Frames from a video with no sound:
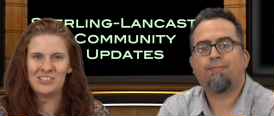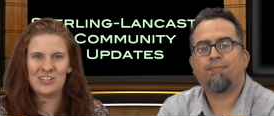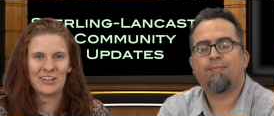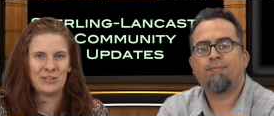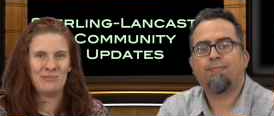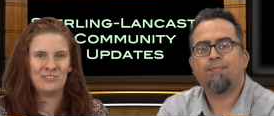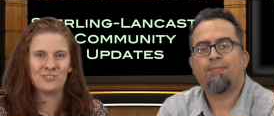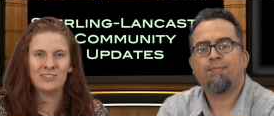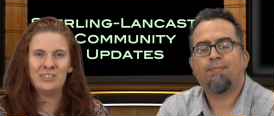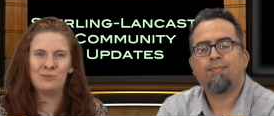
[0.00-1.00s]
Speaker 1: a
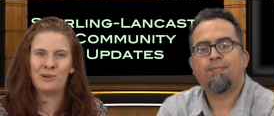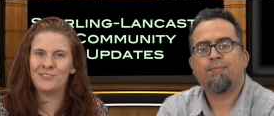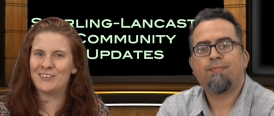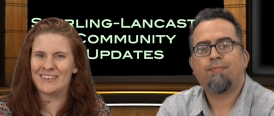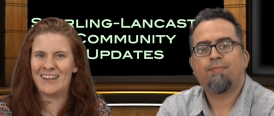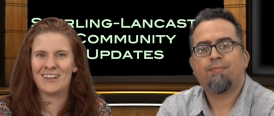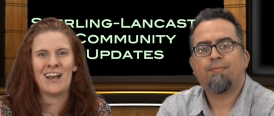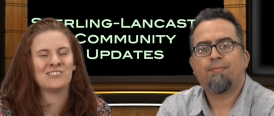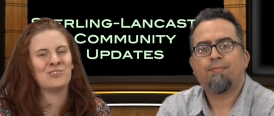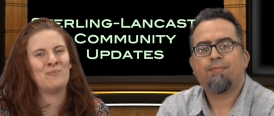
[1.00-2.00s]
documentary about the
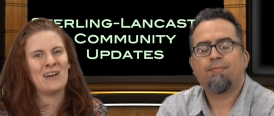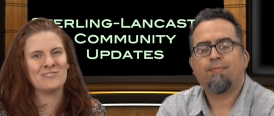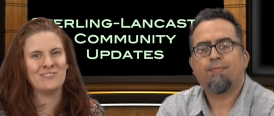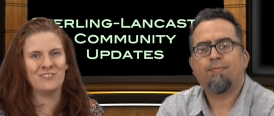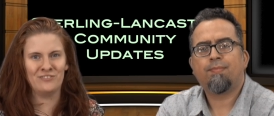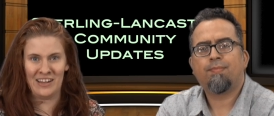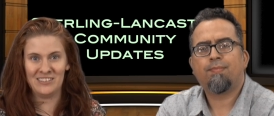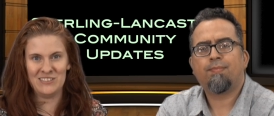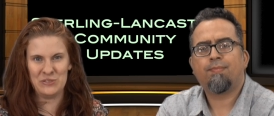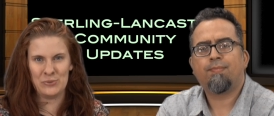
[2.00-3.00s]
Lancaster pageant of
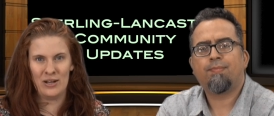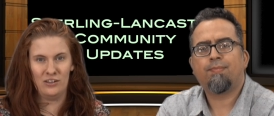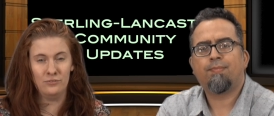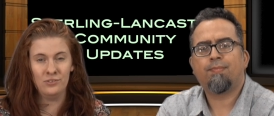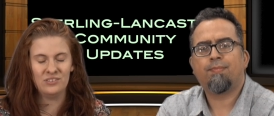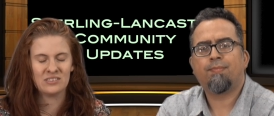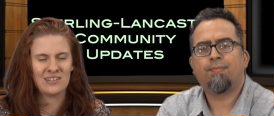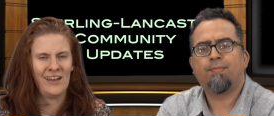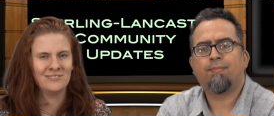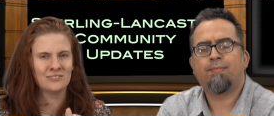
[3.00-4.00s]
1912. It's
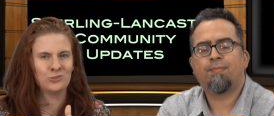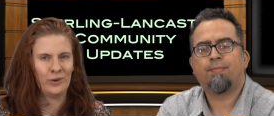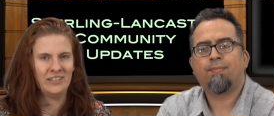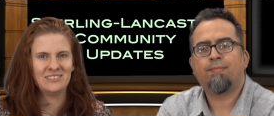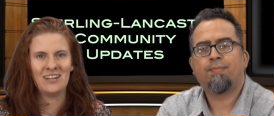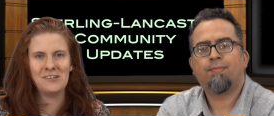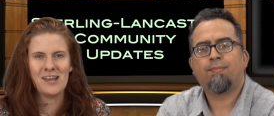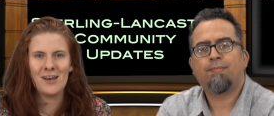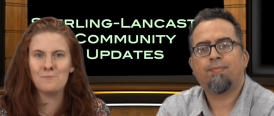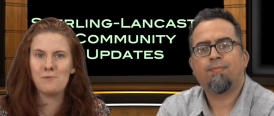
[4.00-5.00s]
not quite done
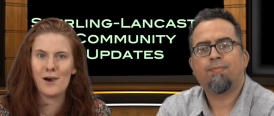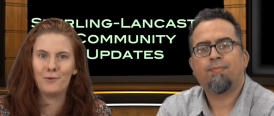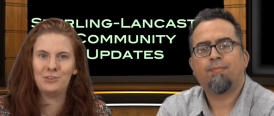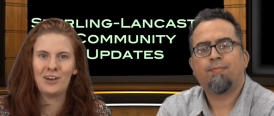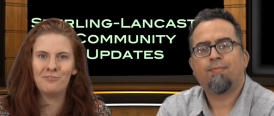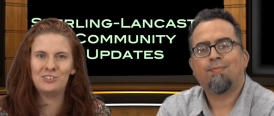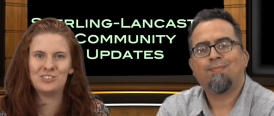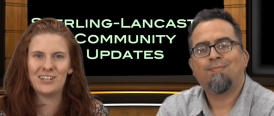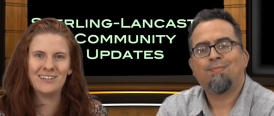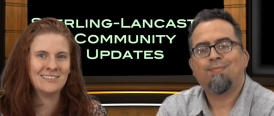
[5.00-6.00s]
yet, but we thought we'd
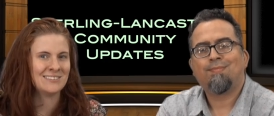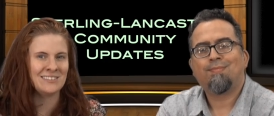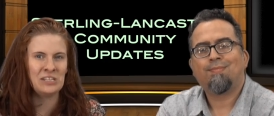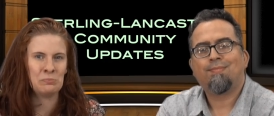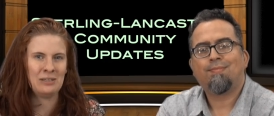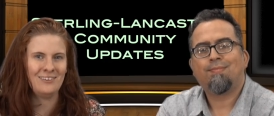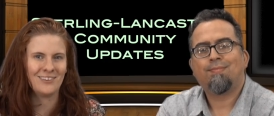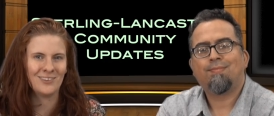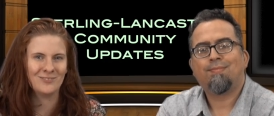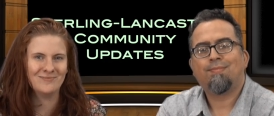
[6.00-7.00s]
share a sneak peek.